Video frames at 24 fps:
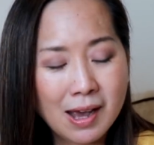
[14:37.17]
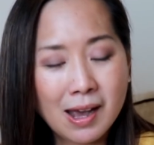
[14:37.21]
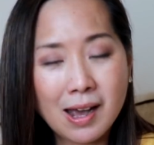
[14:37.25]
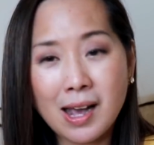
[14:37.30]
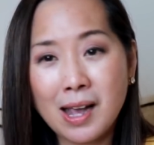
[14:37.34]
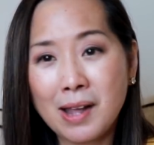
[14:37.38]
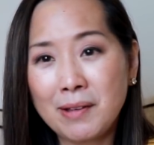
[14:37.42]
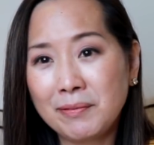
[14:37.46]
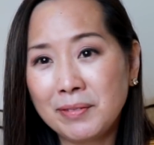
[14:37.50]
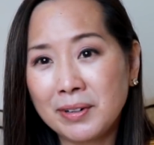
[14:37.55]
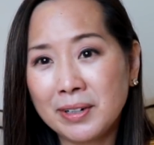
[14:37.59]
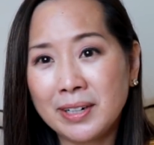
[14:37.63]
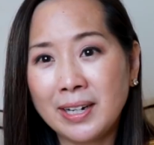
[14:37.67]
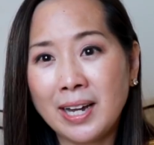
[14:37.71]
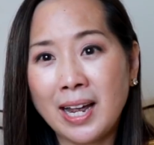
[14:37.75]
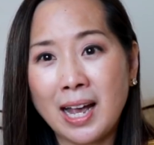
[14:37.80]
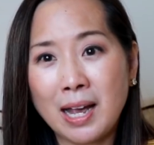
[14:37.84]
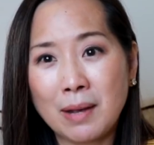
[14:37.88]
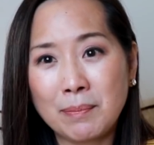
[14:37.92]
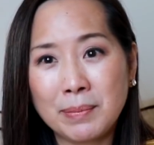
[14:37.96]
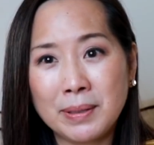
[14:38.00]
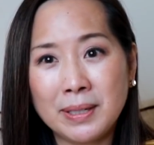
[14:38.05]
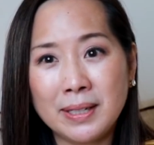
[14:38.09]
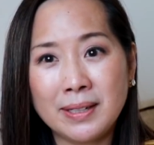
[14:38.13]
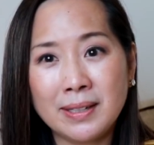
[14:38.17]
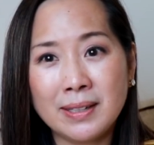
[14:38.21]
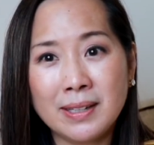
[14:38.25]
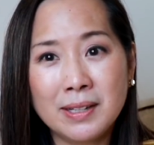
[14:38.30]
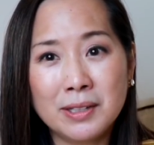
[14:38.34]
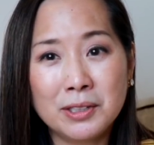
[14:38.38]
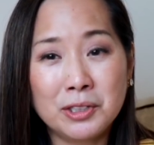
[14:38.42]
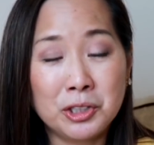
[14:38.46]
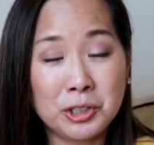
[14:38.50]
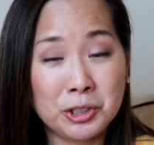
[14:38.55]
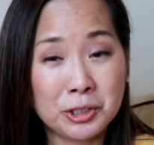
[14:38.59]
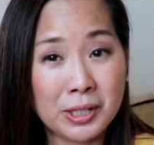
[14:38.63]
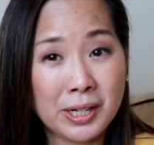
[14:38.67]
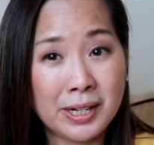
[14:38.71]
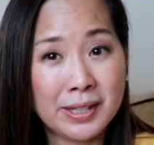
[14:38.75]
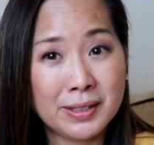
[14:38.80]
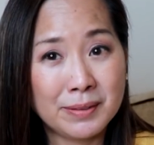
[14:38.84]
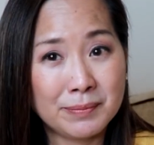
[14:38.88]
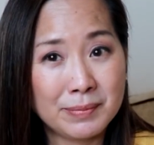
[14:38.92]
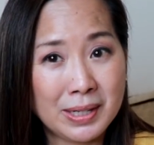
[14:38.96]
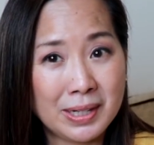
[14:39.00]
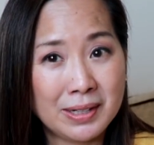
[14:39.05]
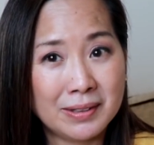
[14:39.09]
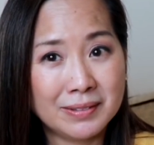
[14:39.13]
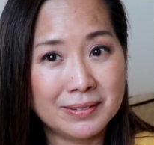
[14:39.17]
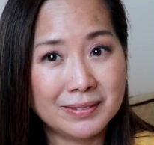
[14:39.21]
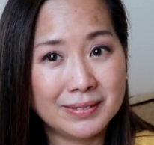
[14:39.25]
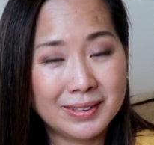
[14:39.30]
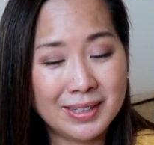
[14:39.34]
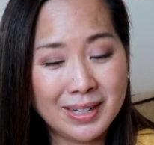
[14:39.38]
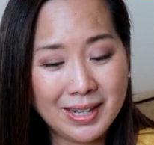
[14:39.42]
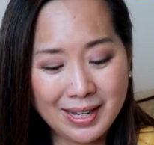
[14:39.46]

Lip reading: I'm very happy to try them out.